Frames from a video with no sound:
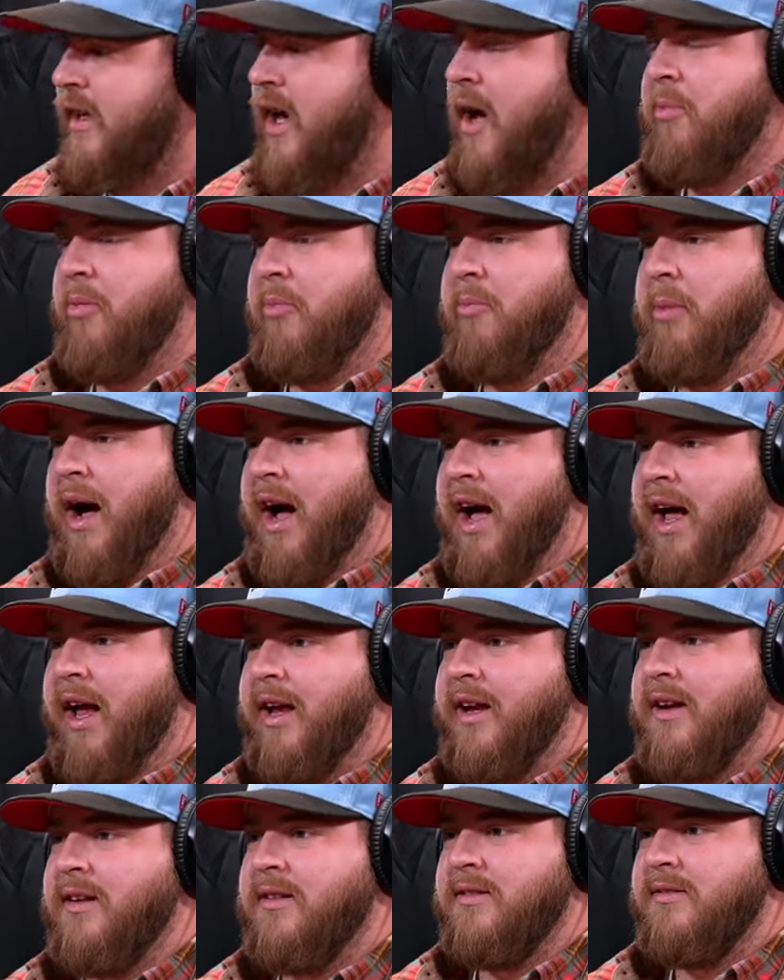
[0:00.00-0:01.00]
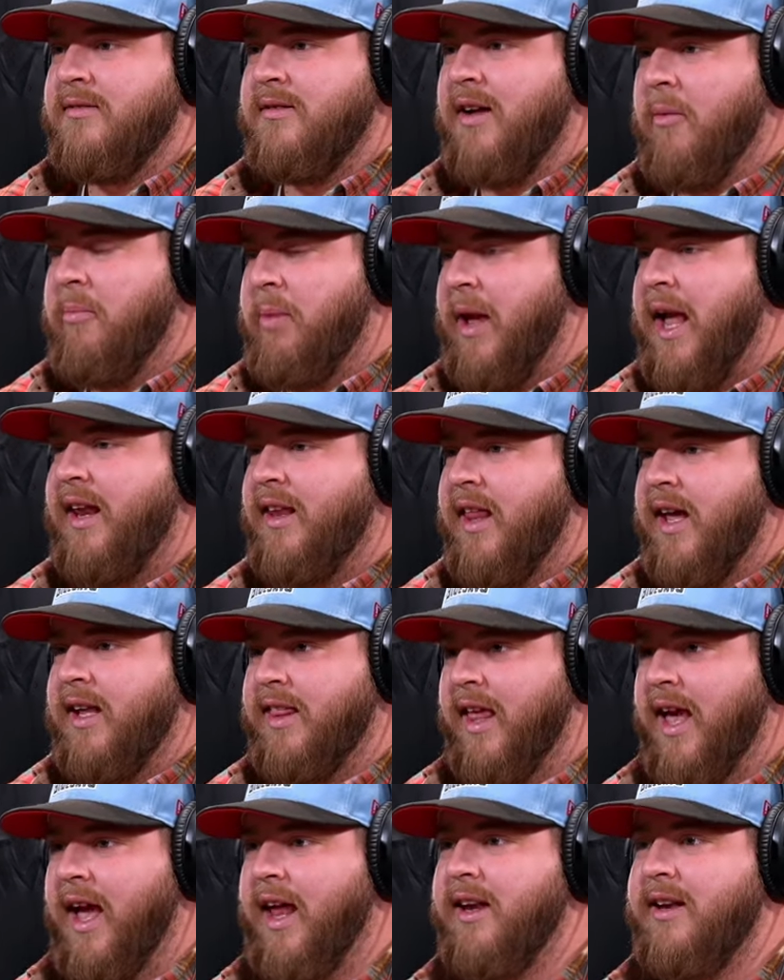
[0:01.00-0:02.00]
up by a band like
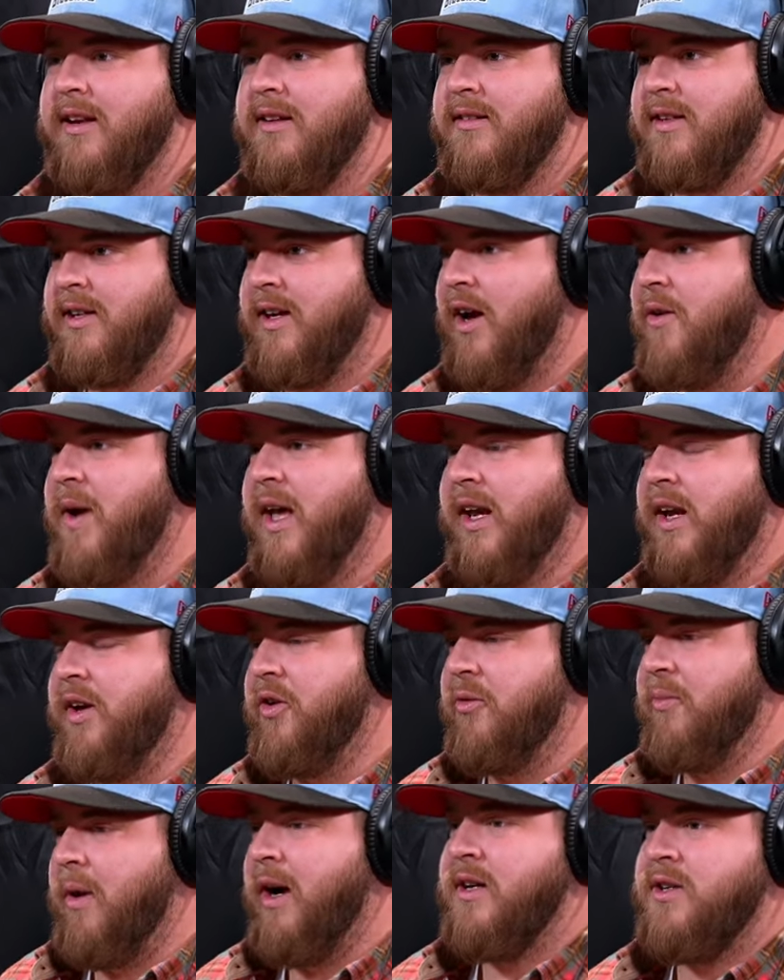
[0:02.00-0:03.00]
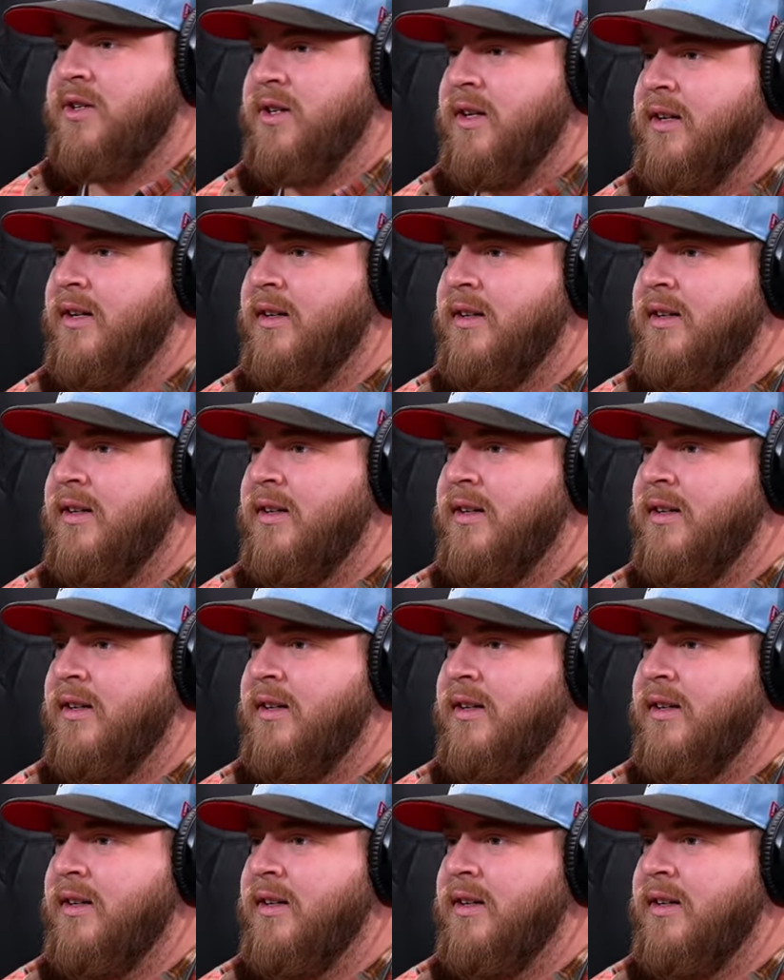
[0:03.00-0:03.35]
that, you don't gotta do much.